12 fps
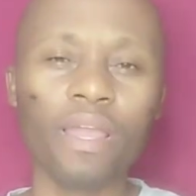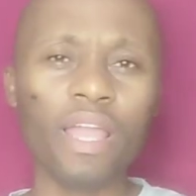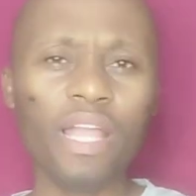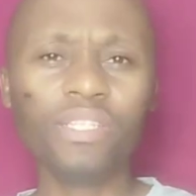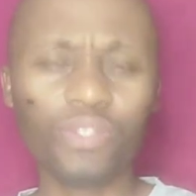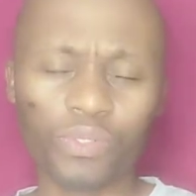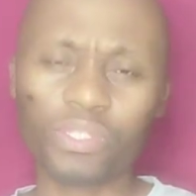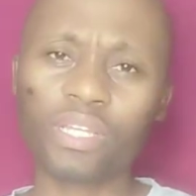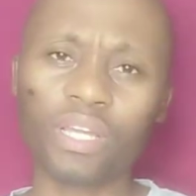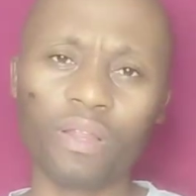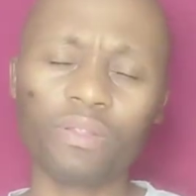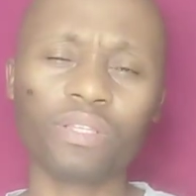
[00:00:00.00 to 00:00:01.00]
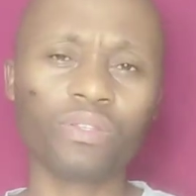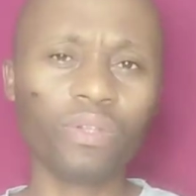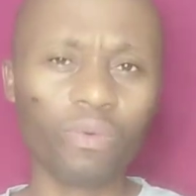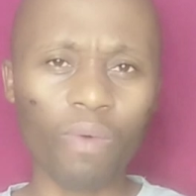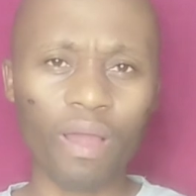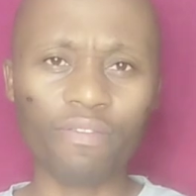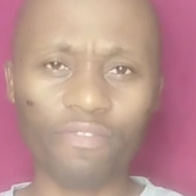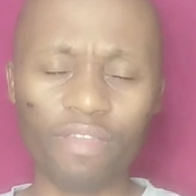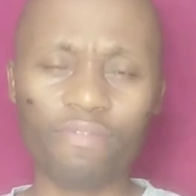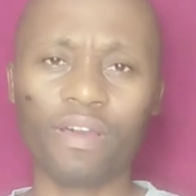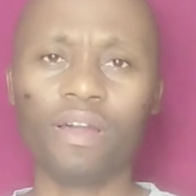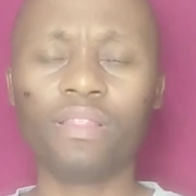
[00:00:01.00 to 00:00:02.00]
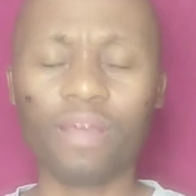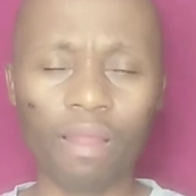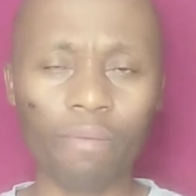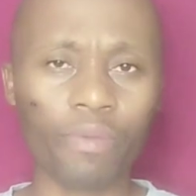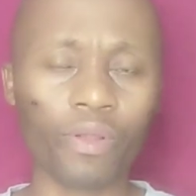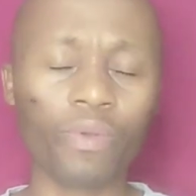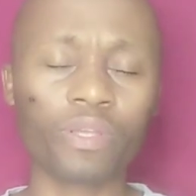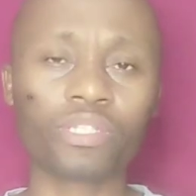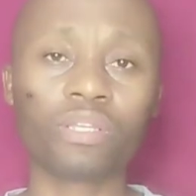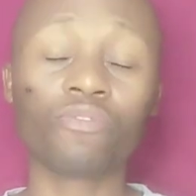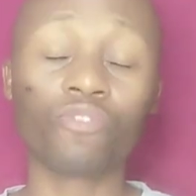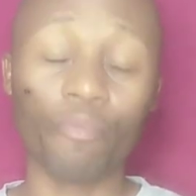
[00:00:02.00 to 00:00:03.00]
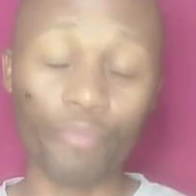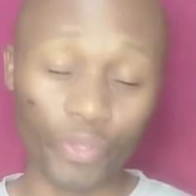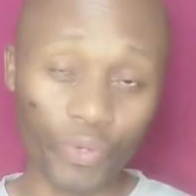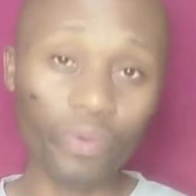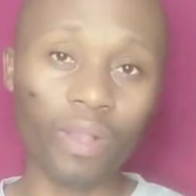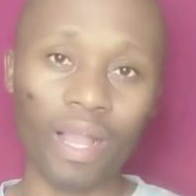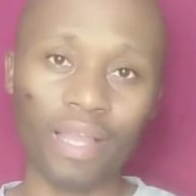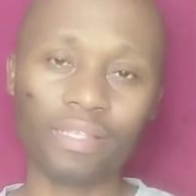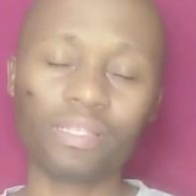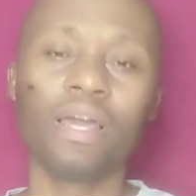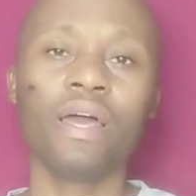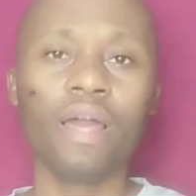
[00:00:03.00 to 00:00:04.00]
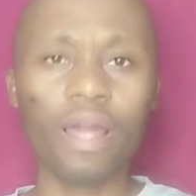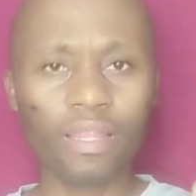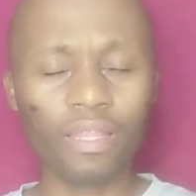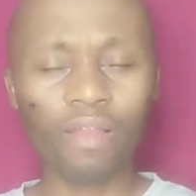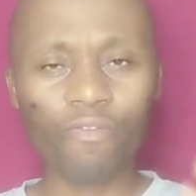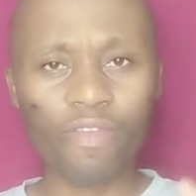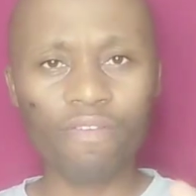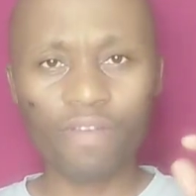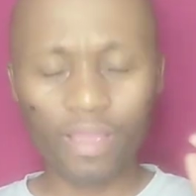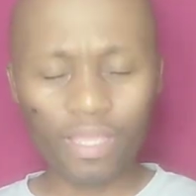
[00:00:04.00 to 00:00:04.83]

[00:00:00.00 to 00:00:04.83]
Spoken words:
As you stick around, there's only one favor that I'm requesting from you guys, and that favor